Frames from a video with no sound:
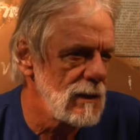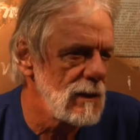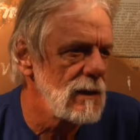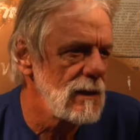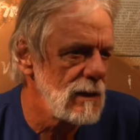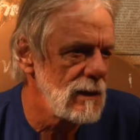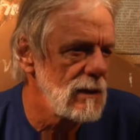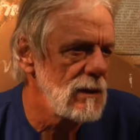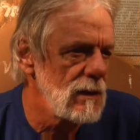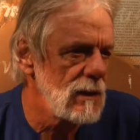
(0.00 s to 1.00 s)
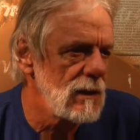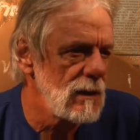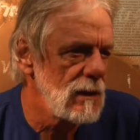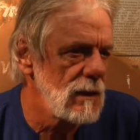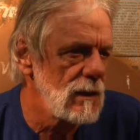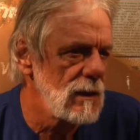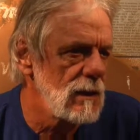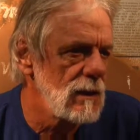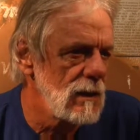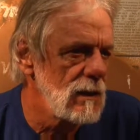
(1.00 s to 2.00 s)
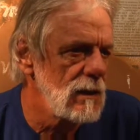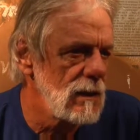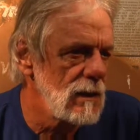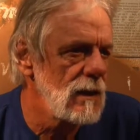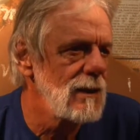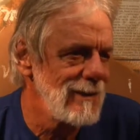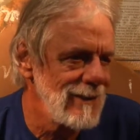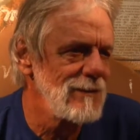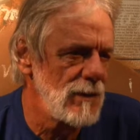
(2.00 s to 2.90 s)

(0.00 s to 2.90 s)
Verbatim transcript: There was Rachel and there was, well, there was several.